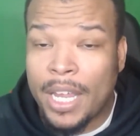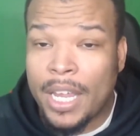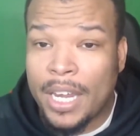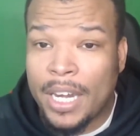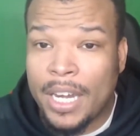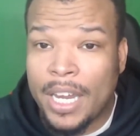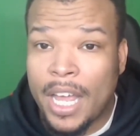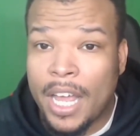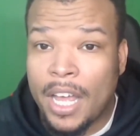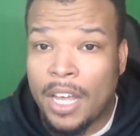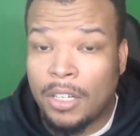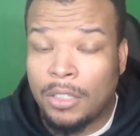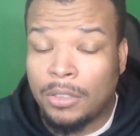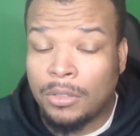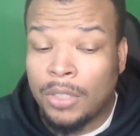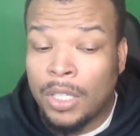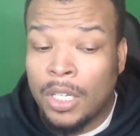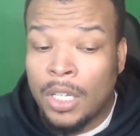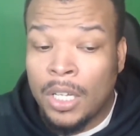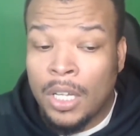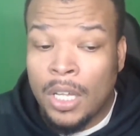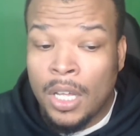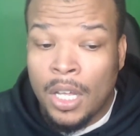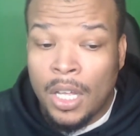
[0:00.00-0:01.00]
down
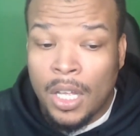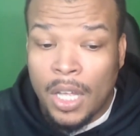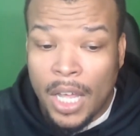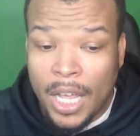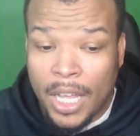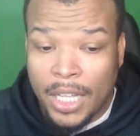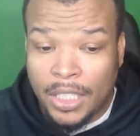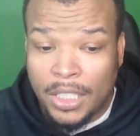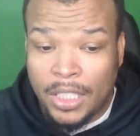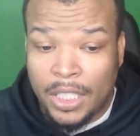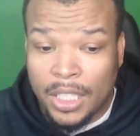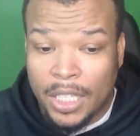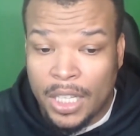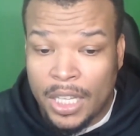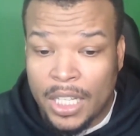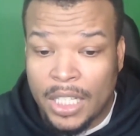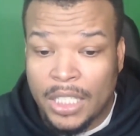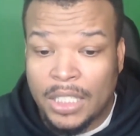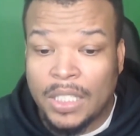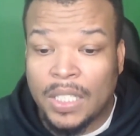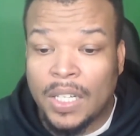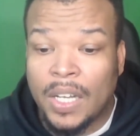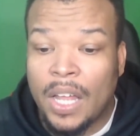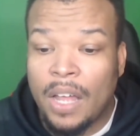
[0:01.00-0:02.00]
it to this
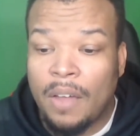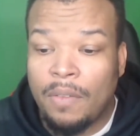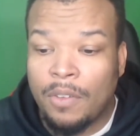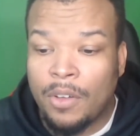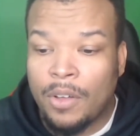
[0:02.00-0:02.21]
level.